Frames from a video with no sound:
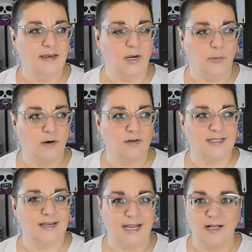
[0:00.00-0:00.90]
And Winners
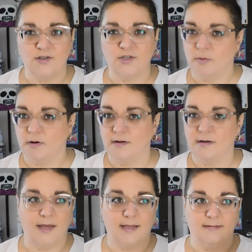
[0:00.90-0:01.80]
is an English word?
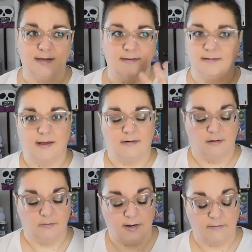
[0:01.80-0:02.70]
I don't
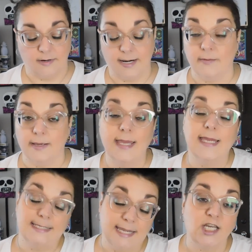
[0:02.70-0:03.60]
know, whatever. Anyway,
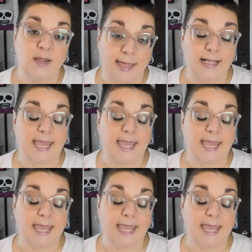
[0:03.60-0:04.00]
TJ Maxx